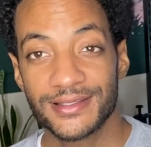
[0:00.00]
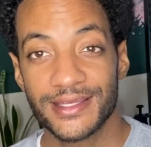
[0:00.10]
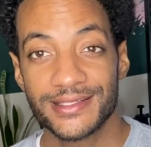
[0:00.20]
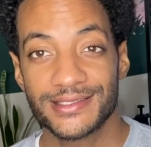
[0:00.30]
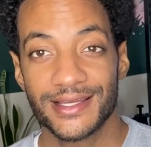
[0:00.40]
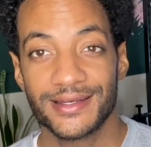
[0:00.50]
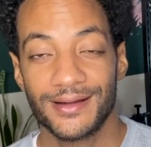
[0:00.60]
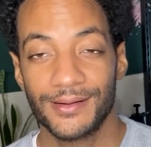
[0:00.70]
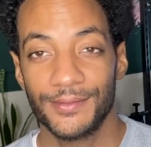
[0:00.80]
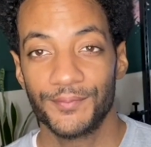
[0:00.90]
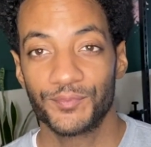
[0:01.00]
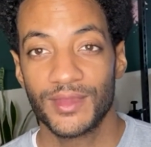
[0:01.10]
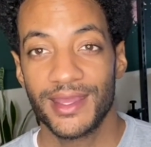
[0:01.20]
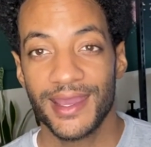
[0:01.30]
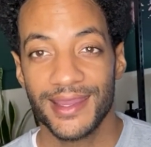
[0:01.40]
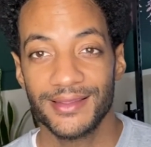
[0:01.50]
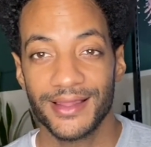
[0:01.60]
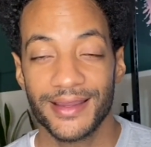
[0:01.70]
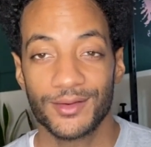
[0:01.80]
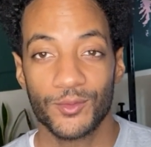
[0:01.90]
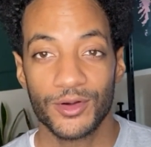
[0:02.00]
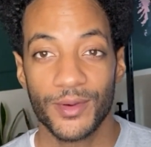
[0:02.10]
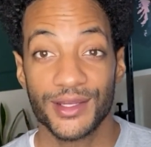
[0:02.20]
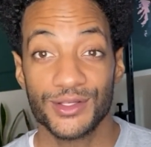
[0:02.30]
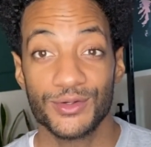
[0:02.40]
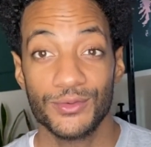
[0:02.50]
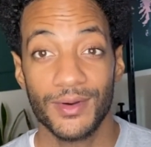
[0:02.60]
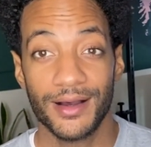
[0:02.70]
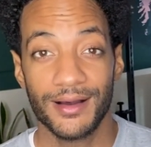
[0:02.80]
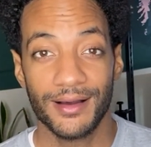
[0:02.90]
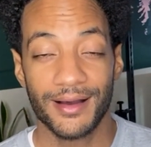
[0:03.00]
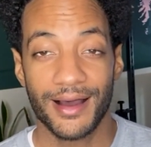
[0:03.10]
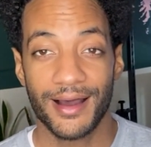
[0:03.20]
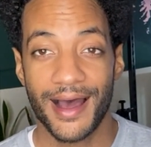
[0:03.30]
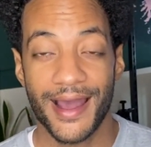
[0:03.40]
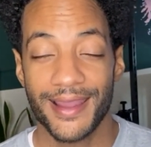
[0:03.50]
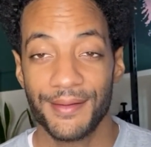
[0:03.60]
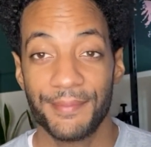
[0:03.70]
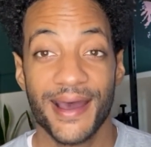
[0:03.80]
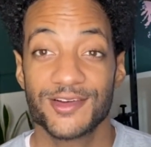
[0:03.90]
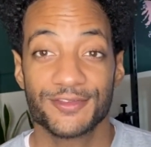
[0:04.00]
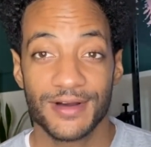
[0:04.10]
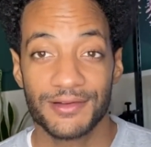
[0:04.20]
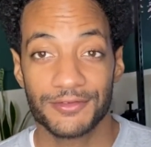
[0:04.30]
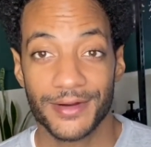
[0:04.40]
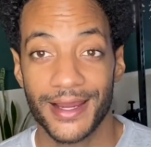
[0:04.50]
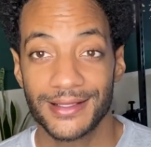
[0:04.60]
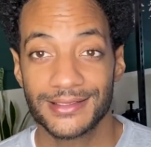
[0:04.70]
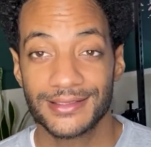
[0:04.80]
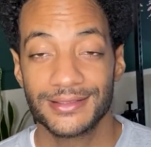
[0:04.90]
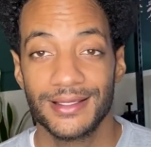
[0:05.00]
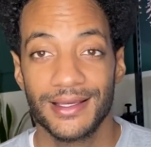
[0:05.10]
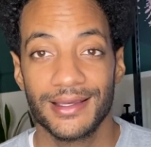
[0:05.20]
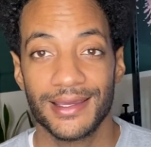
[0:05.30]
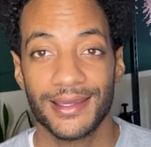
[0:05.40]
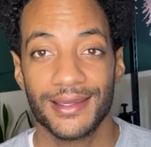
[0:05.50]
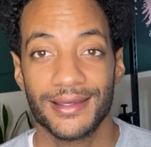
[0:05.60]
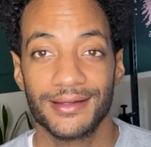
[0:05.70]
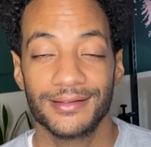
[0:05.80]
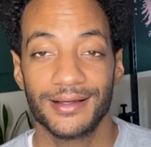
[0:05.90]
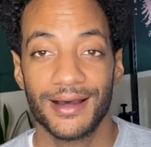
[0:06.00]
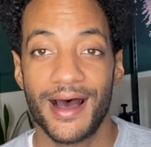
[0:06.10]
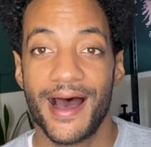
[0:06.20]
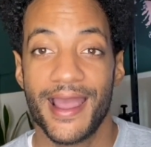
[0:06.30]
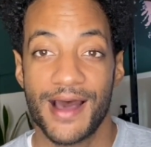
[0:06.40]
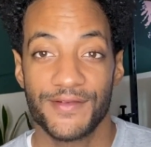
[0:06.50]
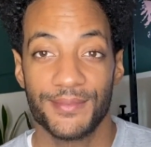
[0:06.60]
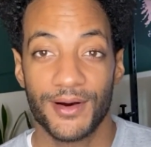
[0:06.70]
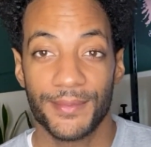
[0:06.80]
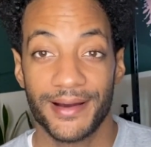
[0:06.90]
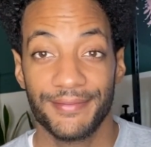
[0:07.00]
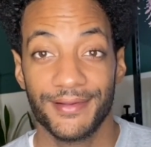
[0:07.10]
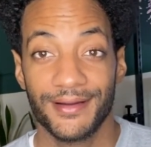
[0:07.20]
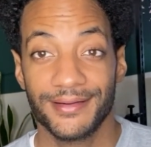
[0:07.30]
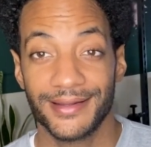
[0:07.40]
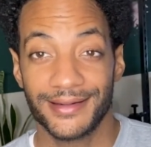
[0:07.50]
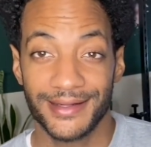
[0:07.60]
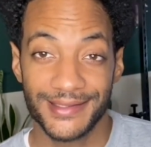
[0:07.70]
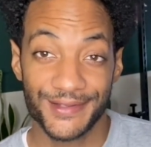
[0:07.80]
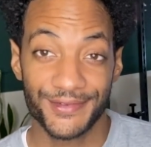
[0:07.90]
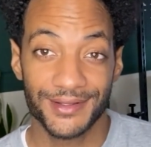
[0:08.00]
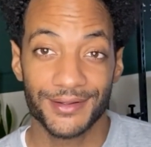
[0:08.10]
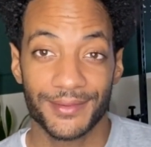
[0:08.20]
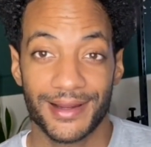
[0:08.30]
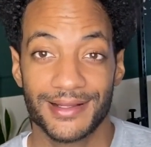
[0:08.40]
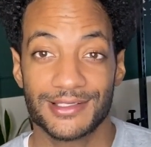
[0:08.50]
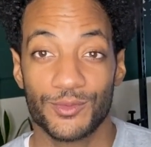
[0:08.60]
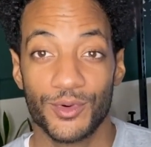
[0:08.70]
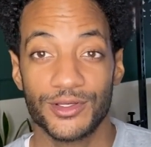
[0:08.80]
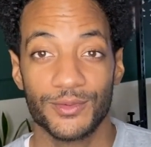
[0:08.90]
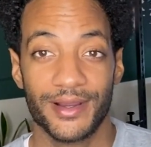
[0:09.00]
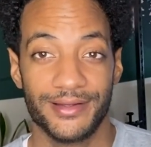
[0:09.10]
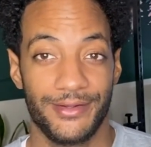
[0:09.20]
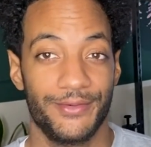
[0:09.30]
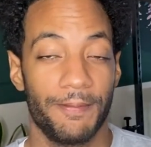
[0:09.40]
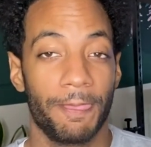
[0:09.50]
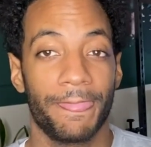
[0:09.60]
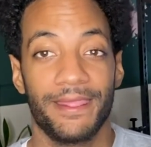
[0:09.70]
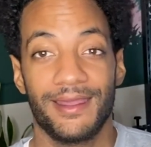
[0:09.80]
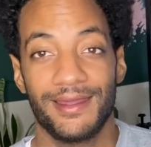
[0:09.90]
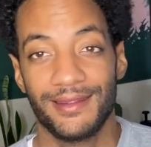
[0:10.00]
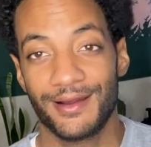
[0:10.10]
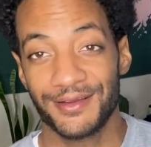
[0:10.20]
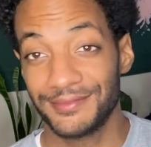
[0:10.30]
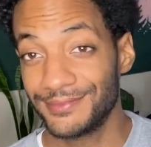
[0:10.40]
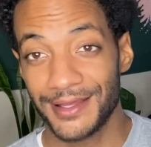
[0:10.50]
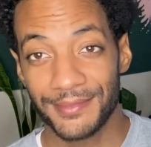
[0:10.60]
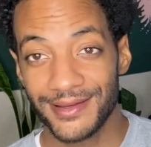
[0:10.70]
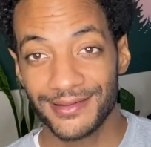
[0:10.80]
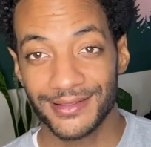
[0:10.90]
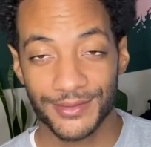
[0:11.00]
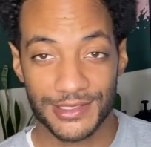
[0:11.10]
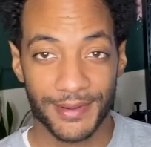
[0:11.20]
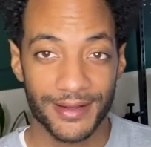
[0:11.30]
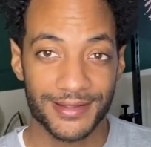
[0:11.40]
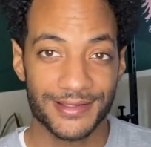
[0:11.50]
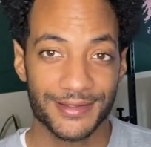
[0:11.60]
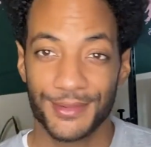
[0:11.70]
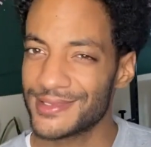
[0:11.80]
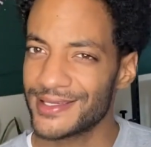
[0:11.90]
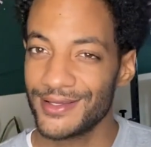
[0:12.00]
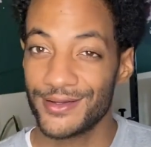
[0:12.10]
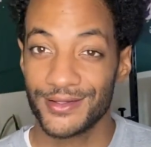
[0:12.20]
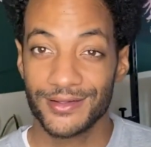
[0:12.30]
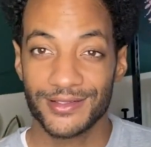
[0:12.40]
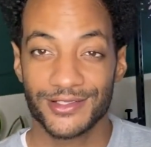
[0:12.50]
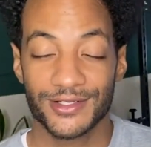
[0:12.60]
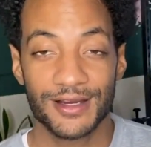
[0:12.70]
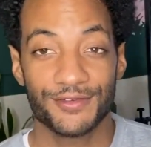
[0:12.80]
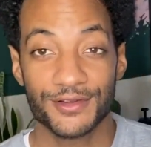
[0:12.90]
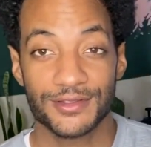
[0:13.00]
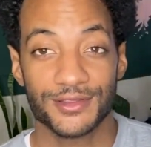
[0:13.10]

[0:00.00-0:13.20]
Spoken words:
They said, "Hey, like, what do I do? I am petrified of rats, and I have a ball python, and I need to feed it rats. What do I do?" And I immediately responded to them. I was like, "Yo, you should try frozen